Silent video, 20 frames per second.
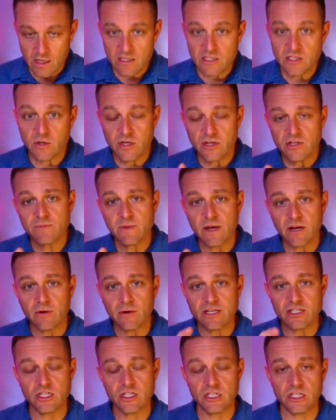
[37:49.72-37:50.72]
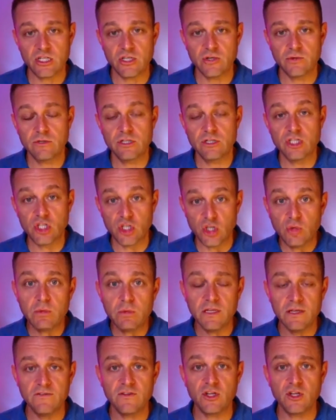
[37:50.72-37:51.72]
So here's my question to you Do you
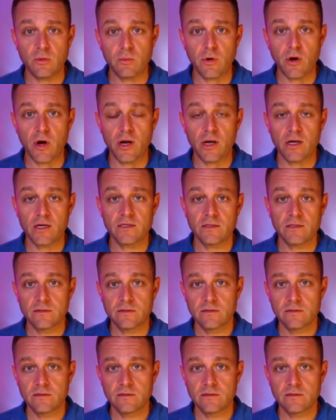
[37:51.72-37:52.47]
believe in your product?